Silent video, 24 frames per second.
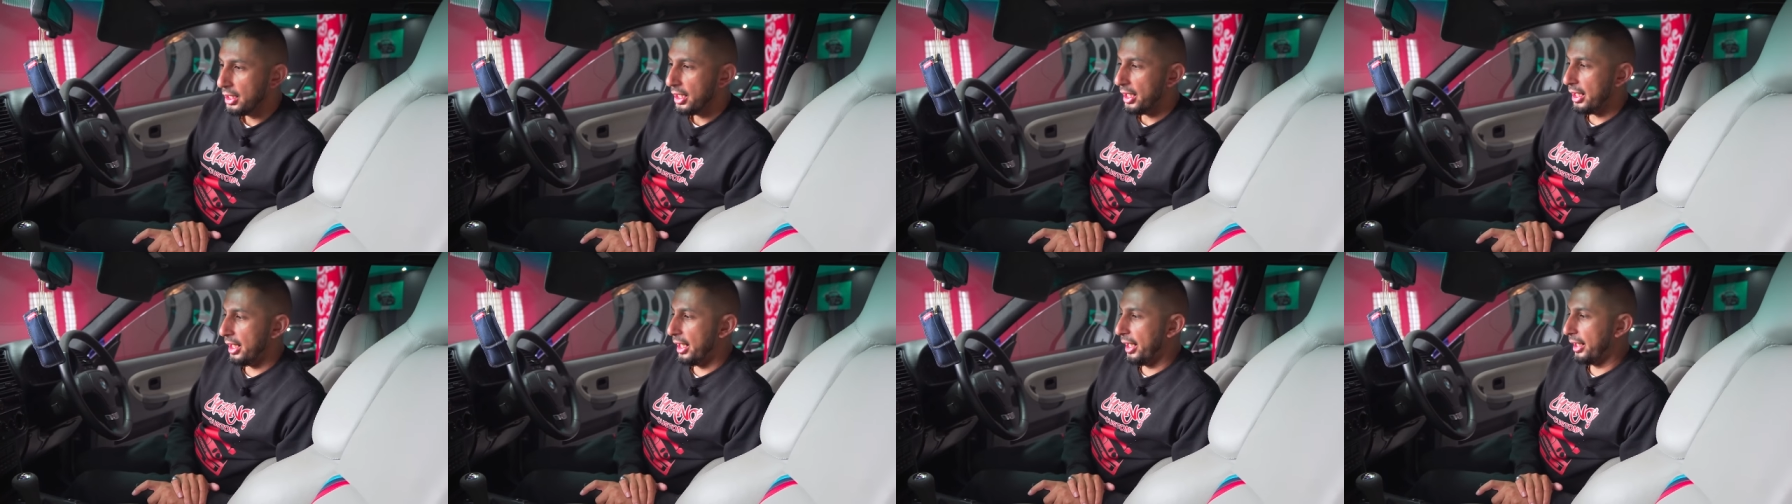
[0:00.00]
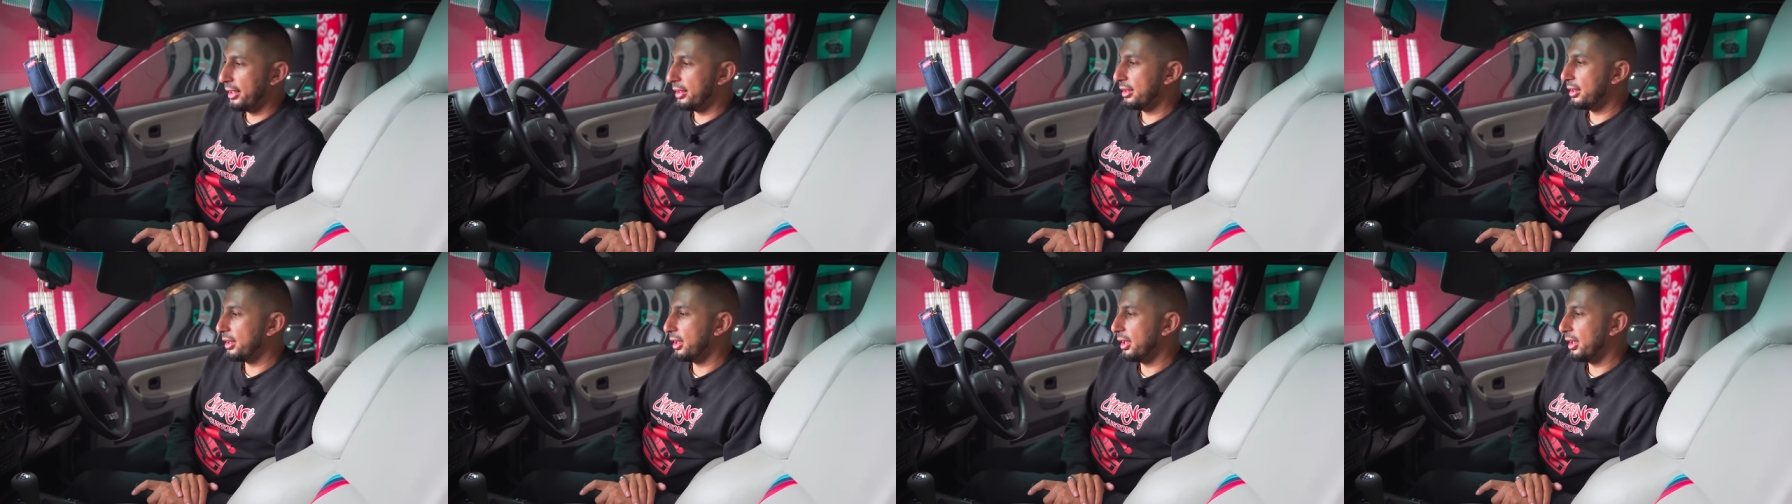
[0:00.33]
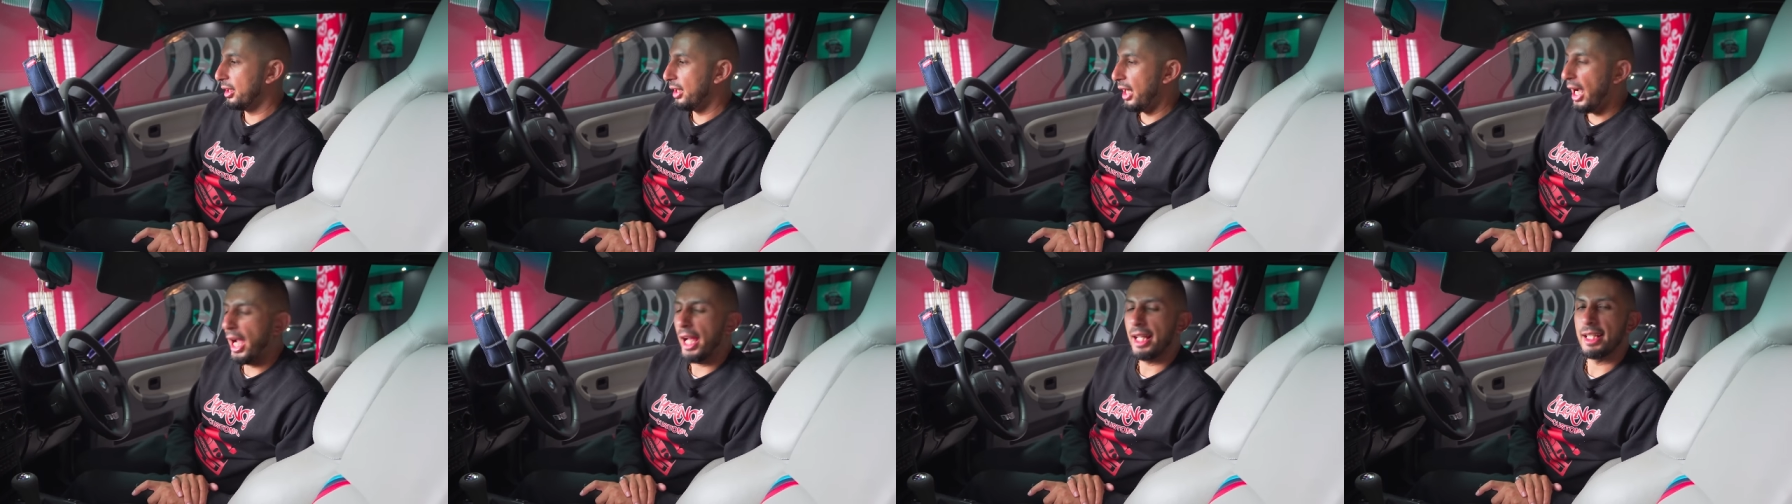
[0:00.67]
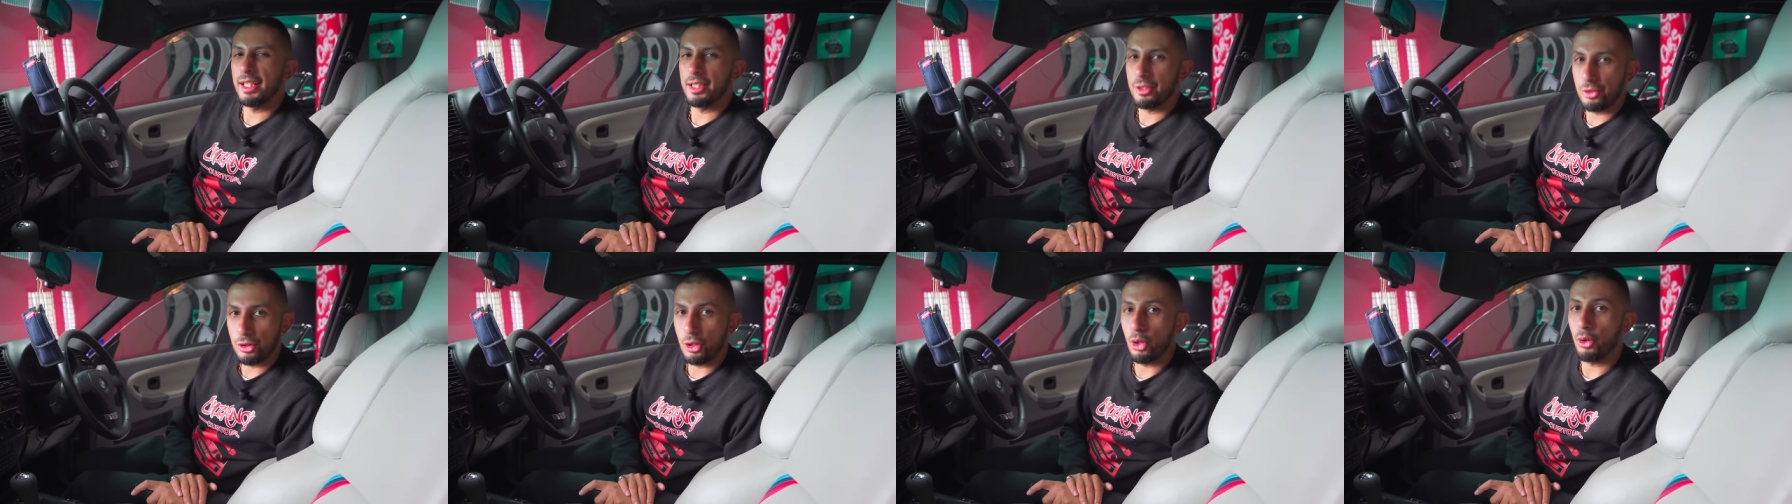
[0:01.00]
and I
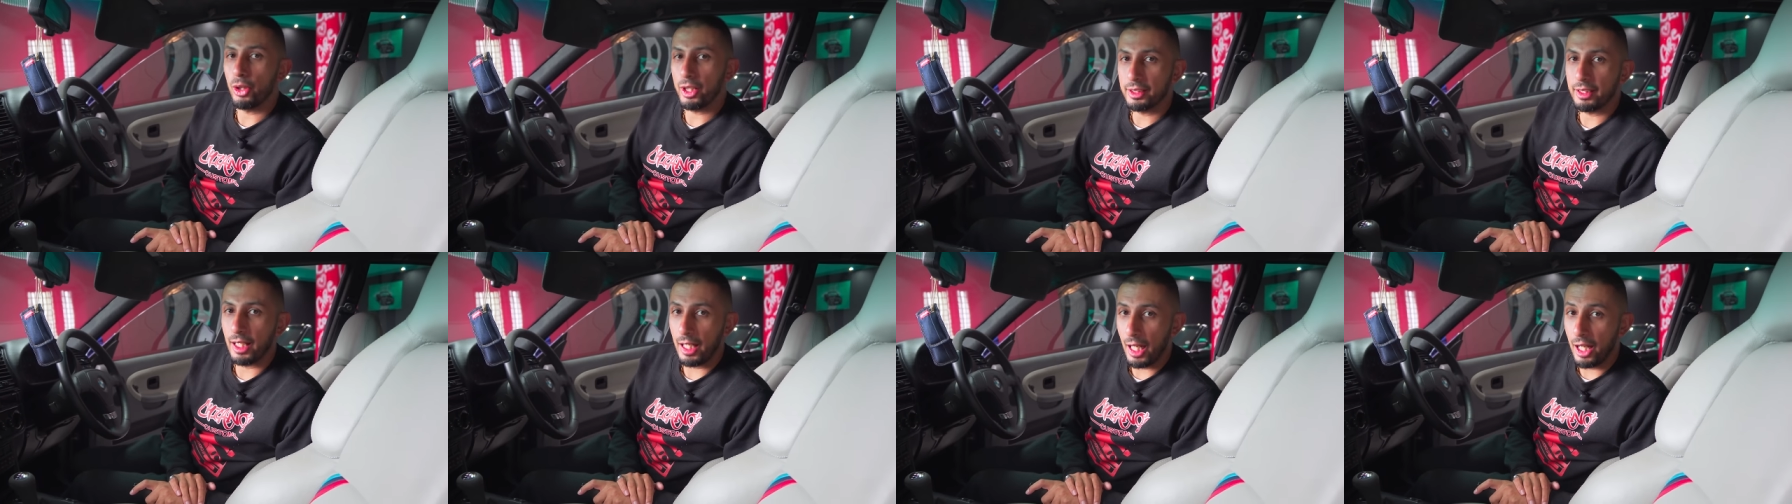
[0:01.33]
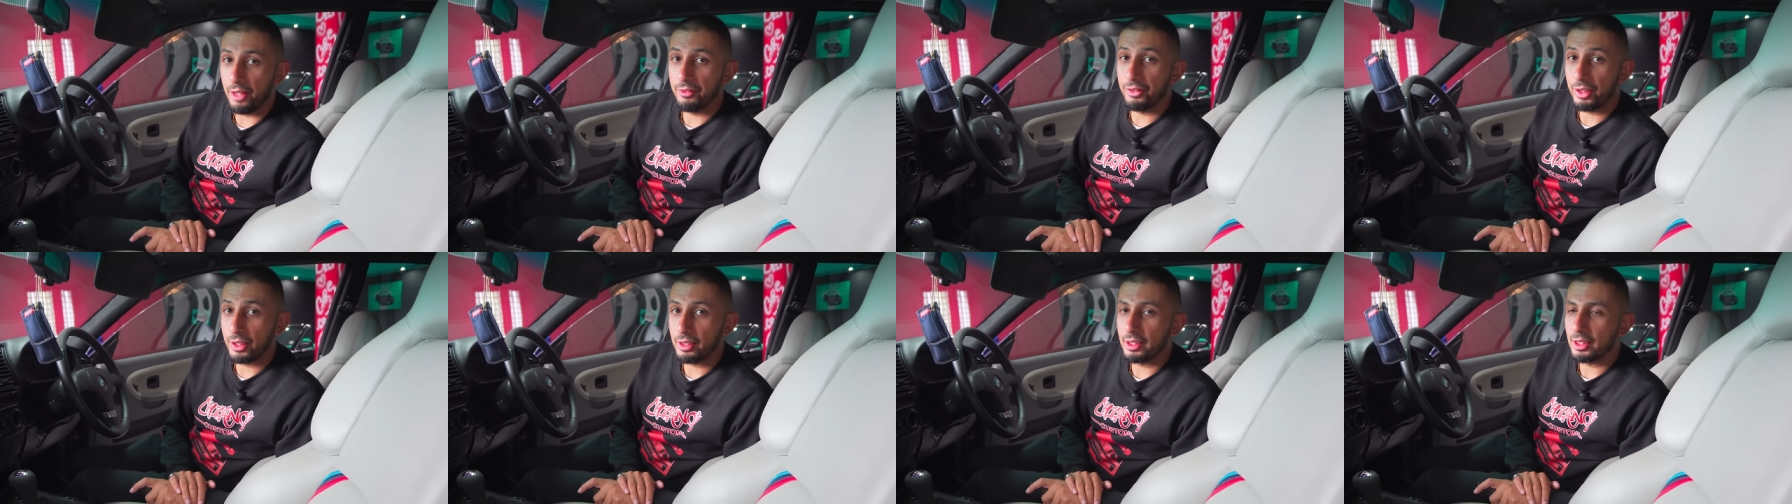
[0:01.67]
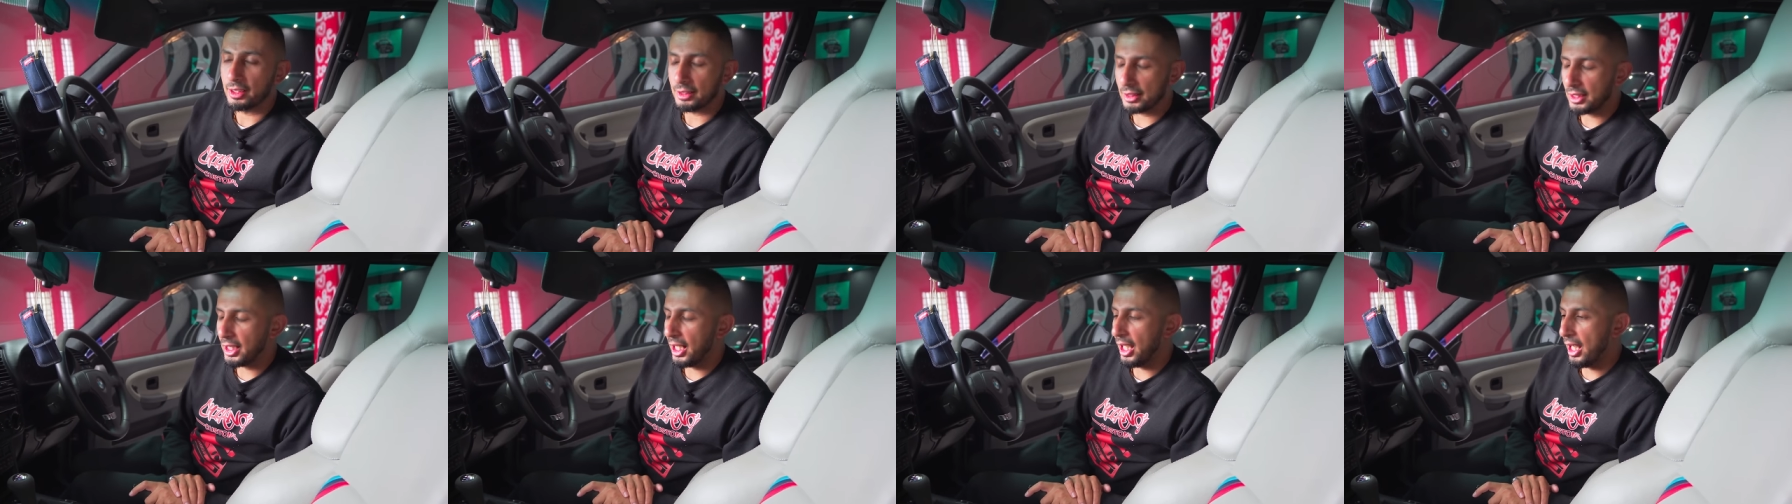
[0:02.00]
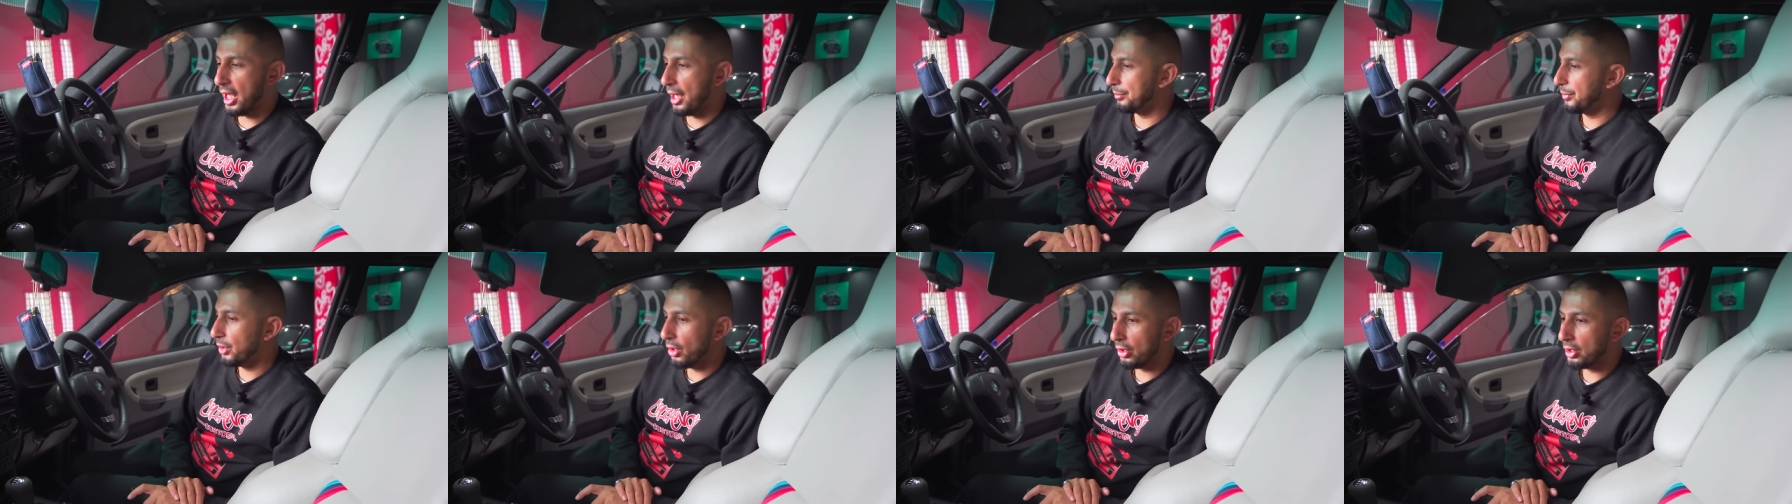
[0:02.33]
enjoy driving this car,
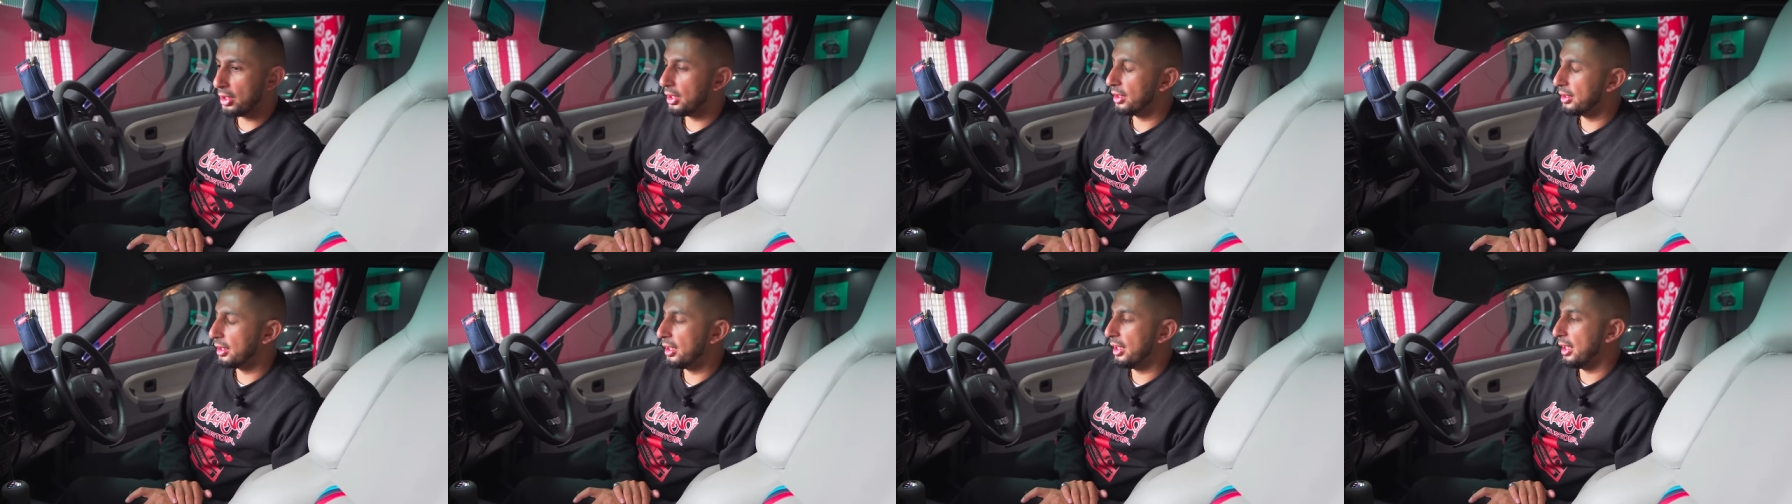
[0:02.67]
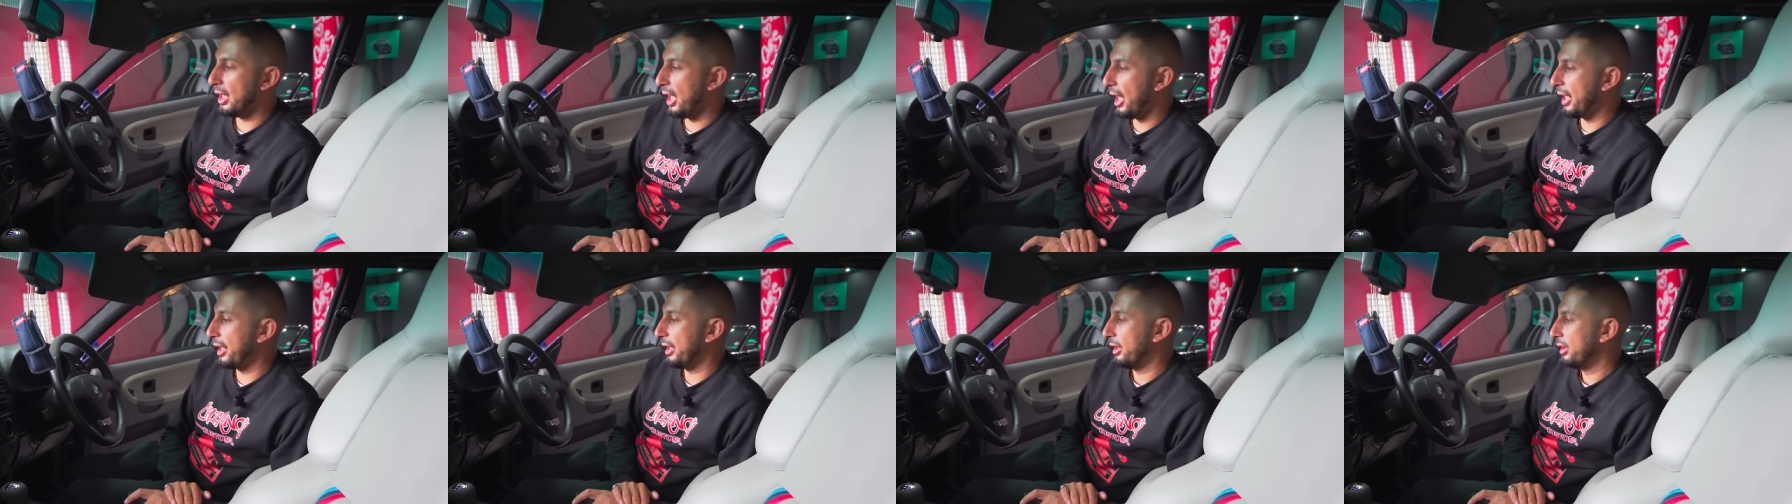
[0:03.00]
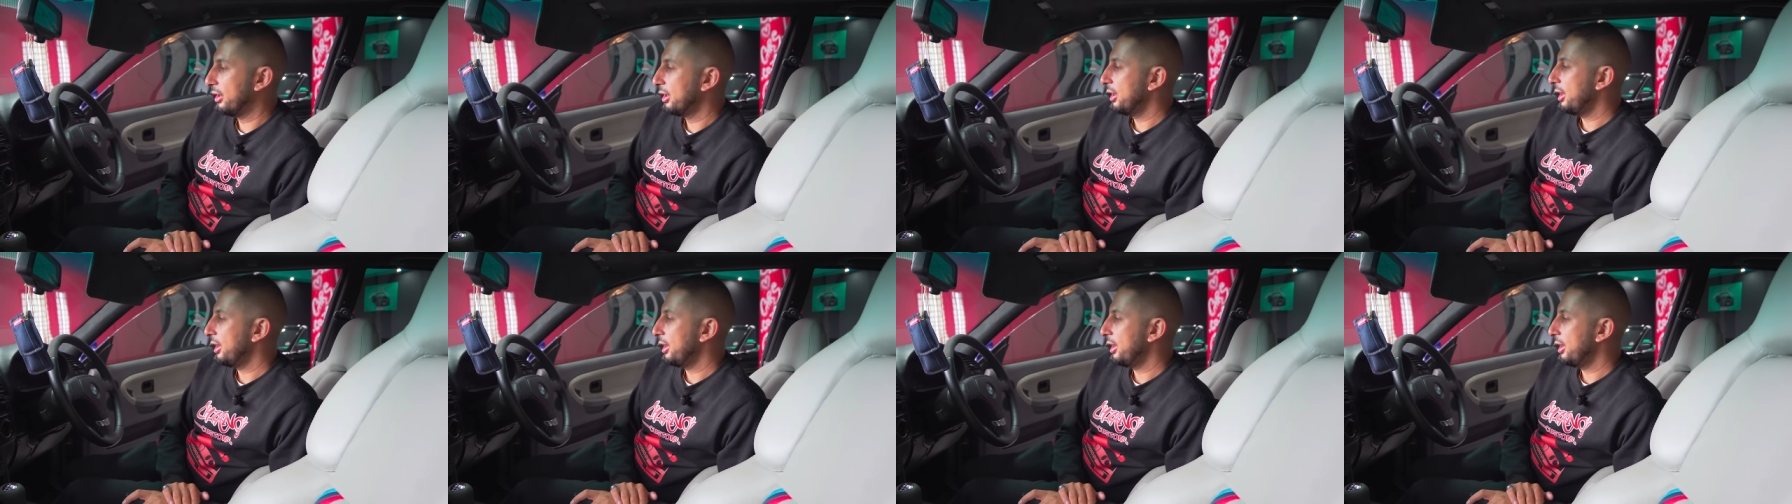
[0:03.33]
I'm not gonna lie.